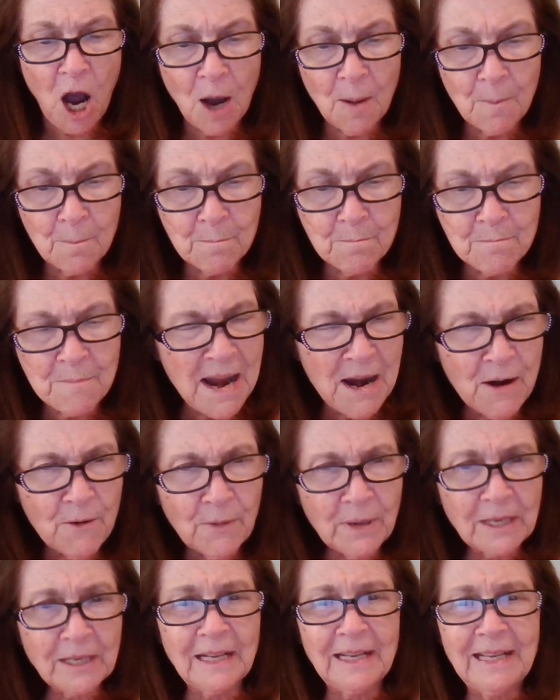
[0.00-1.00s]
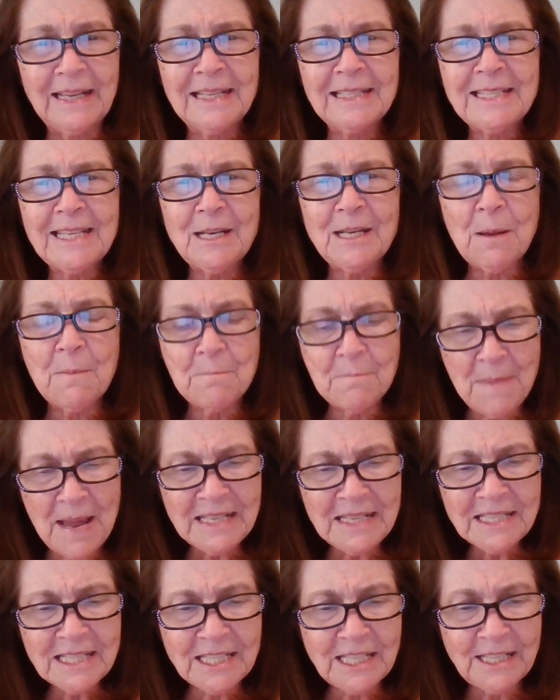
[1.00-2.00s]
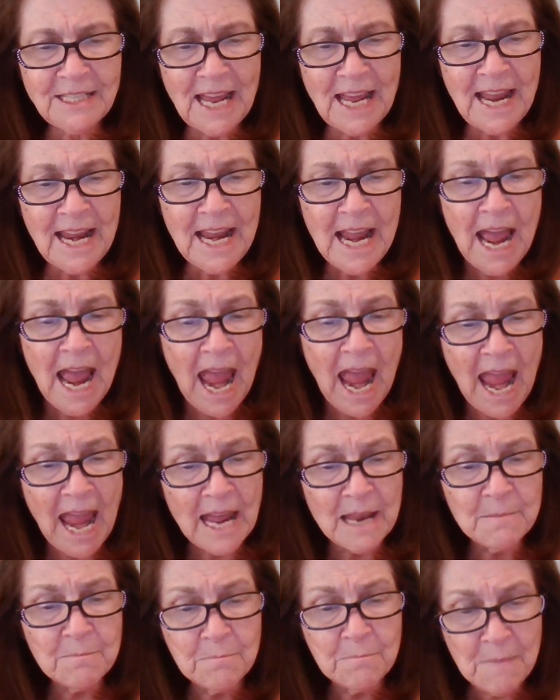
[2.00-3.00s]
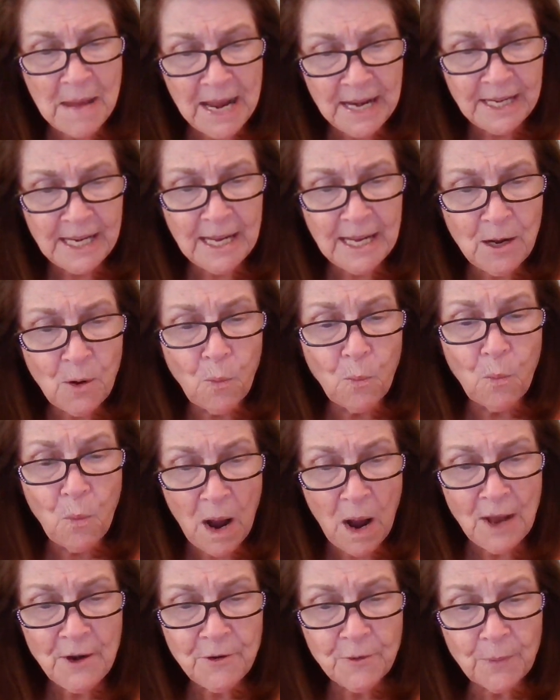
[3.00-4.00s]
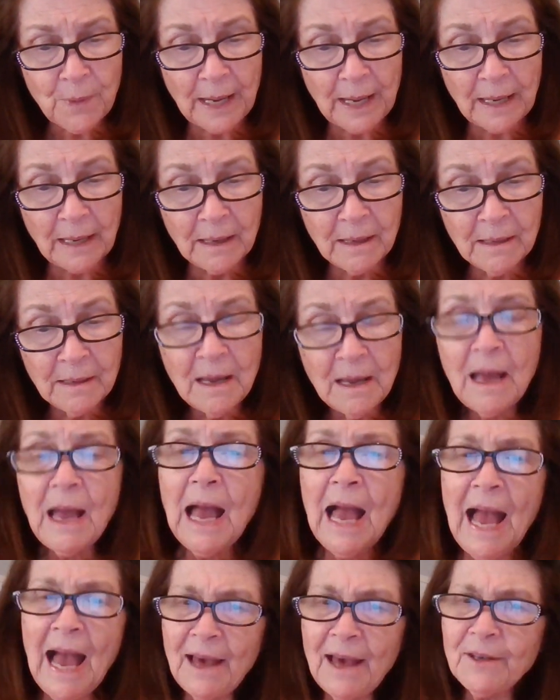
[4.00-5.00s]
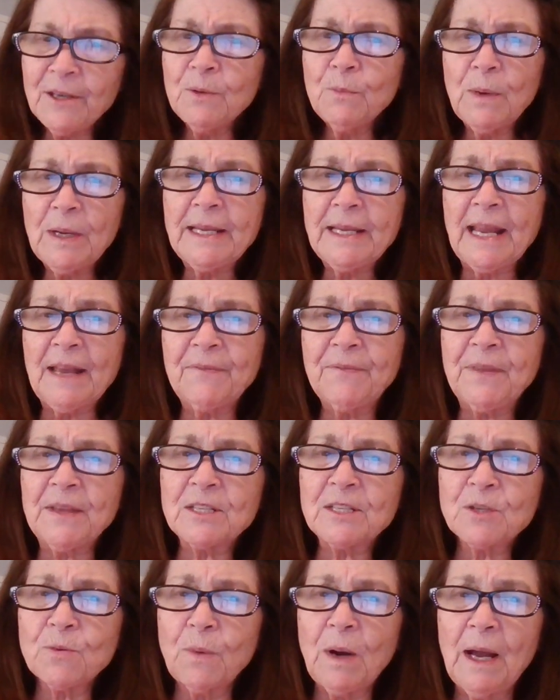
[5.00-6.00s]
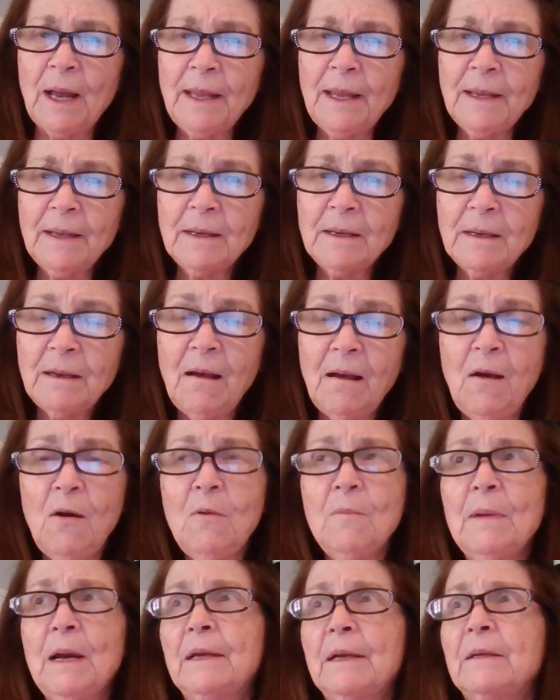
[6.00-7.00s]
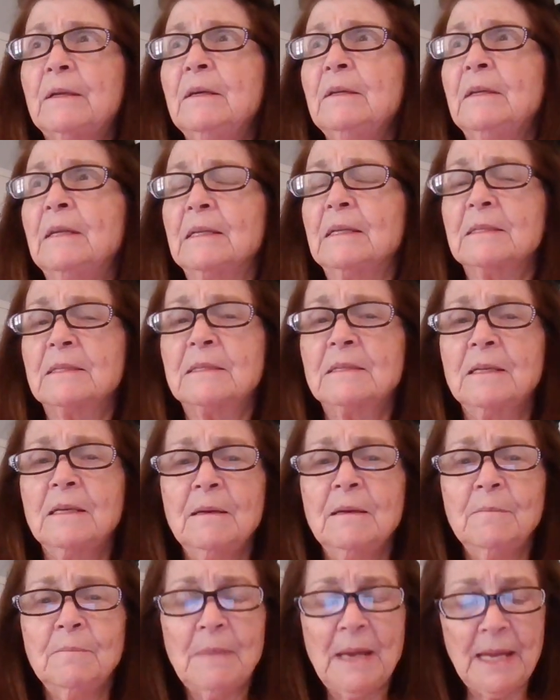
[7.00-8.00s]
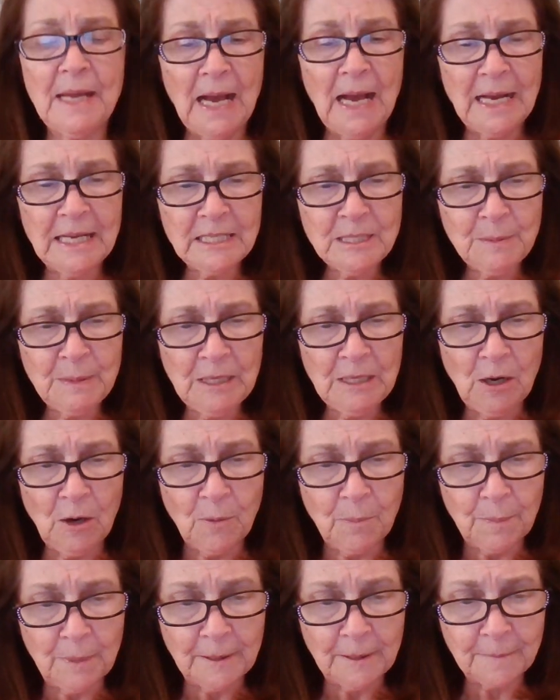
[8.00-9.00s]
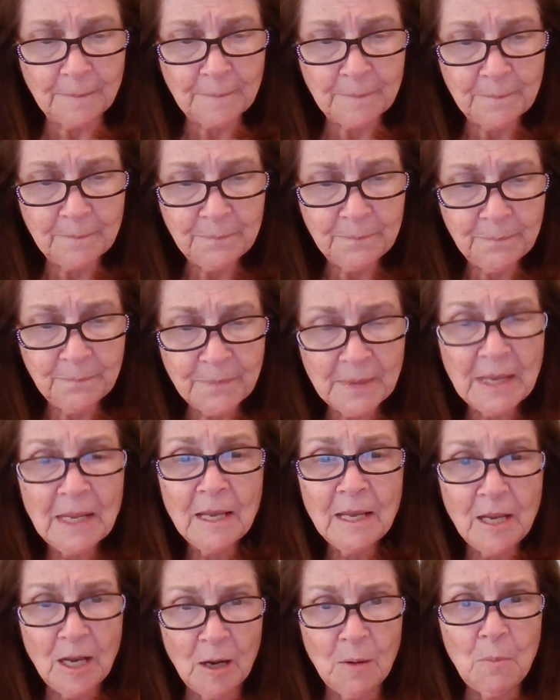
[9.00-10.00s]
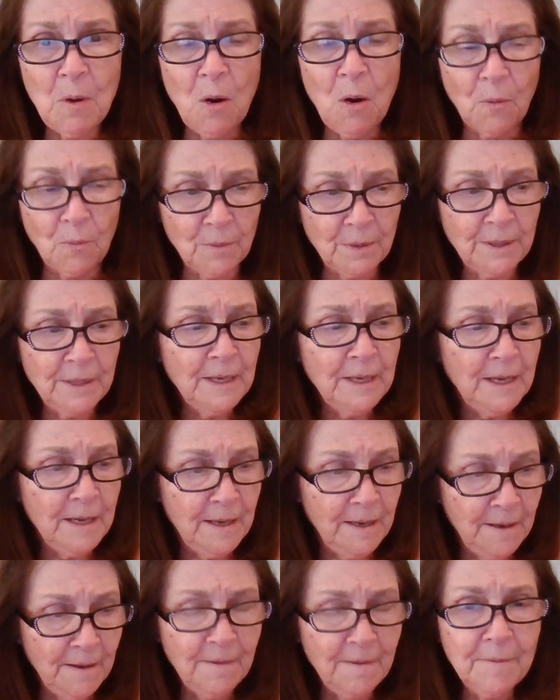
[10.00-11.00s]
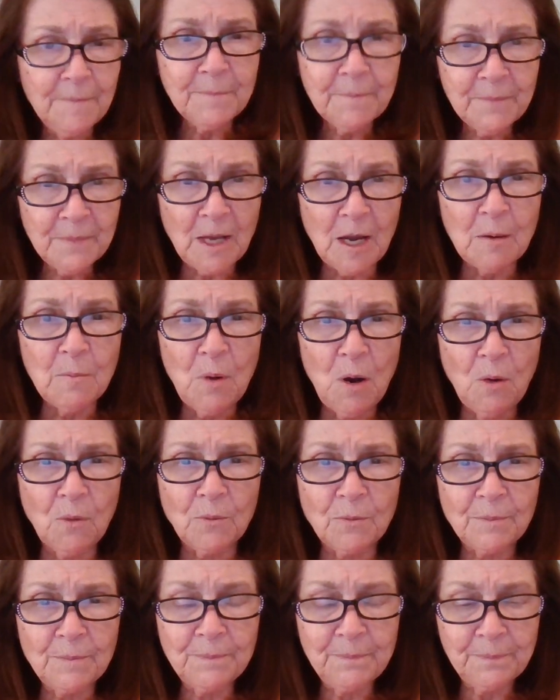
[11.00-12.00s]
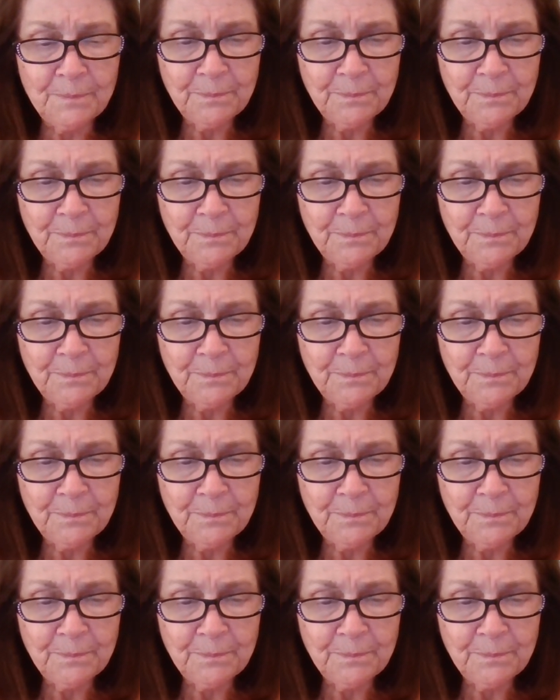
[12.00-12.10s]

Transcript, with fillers: America is in a mess today, and many wondering, how did we get this way? Oh my goodness. May eyes be open. Come on. Come on.